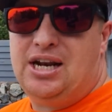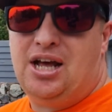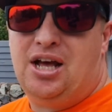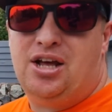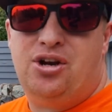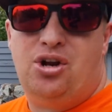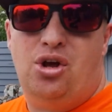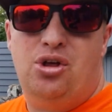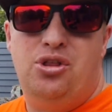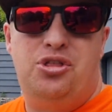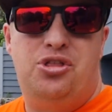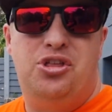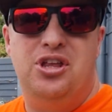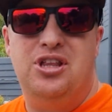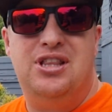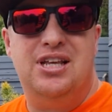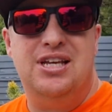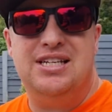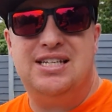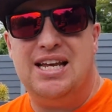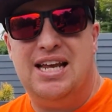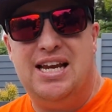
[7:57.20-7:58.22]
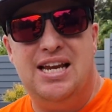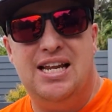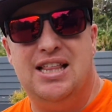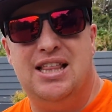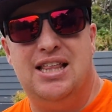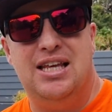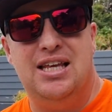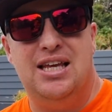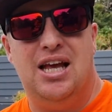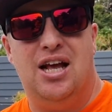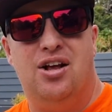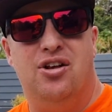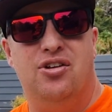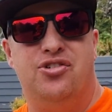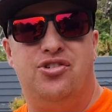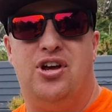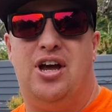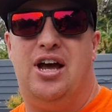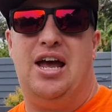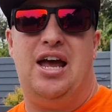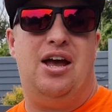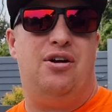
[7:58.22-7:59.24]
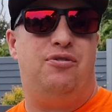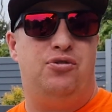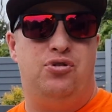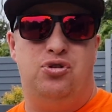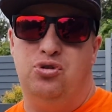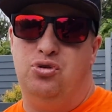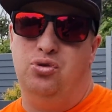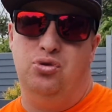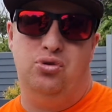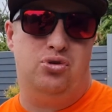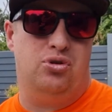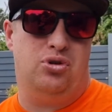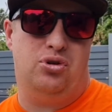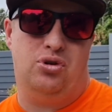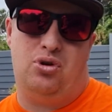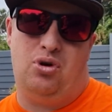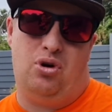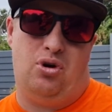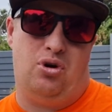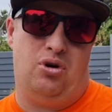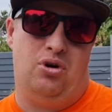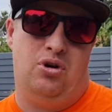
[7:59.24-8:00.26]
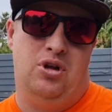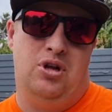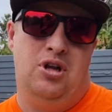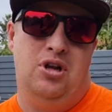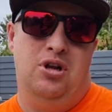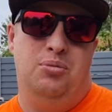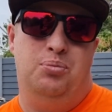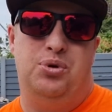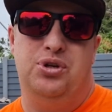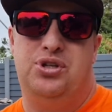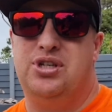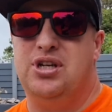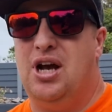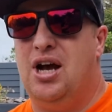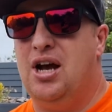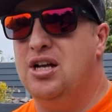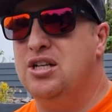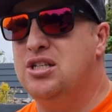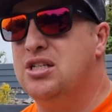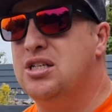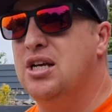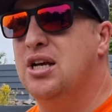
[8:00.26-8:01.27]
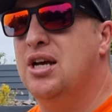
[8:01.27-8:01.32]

I don't think there's anything else I have to do to the car besides